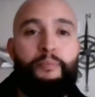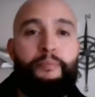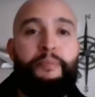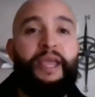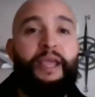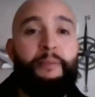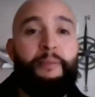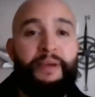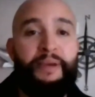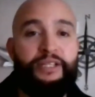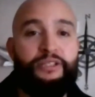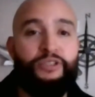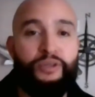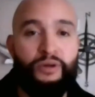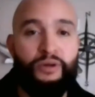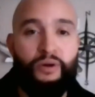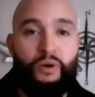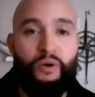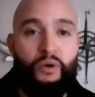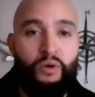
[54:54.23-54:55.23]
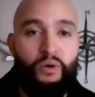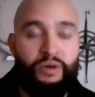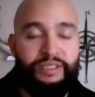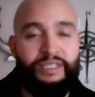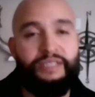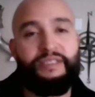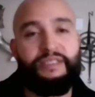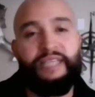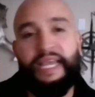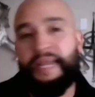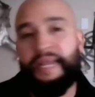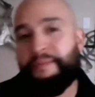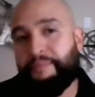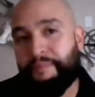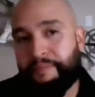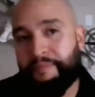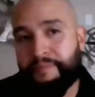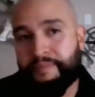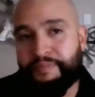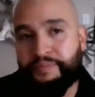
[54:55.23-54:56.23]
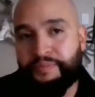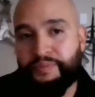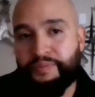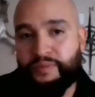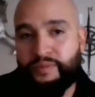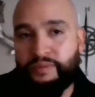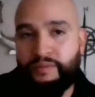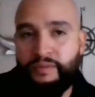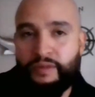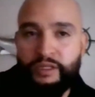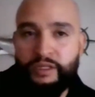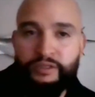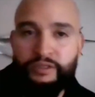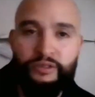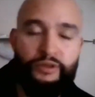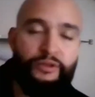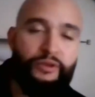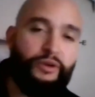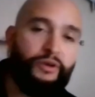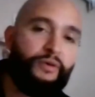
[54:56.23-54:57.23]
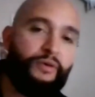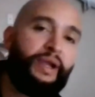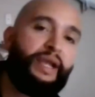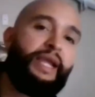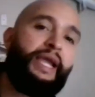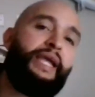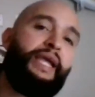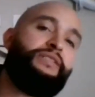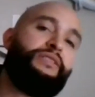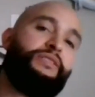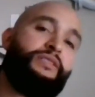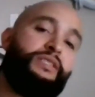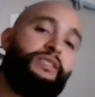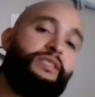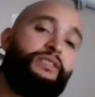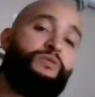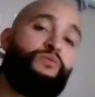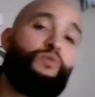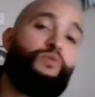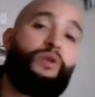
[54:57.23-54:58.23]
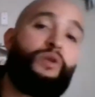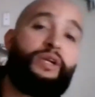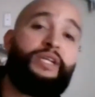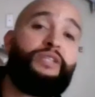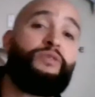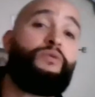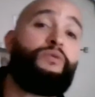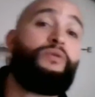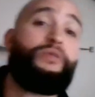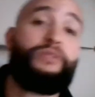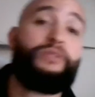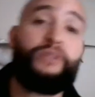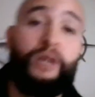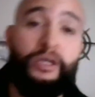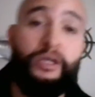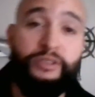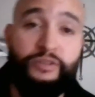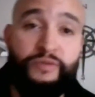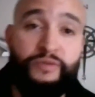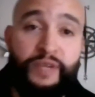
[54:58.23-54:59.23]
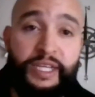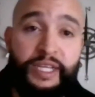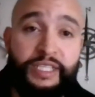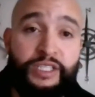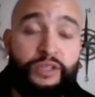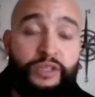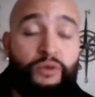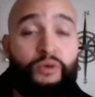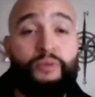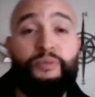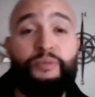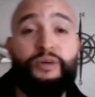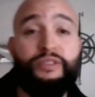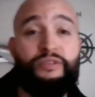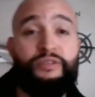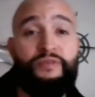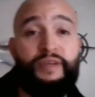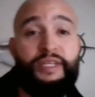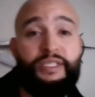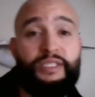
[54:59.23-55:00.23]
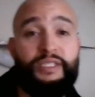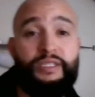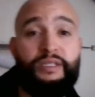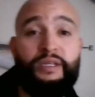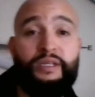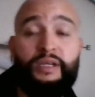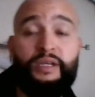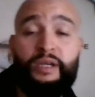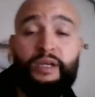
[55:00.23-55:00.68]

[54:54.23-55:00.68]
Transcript: big picture goal is the same. So they're great agencies working towards conservation or preservation.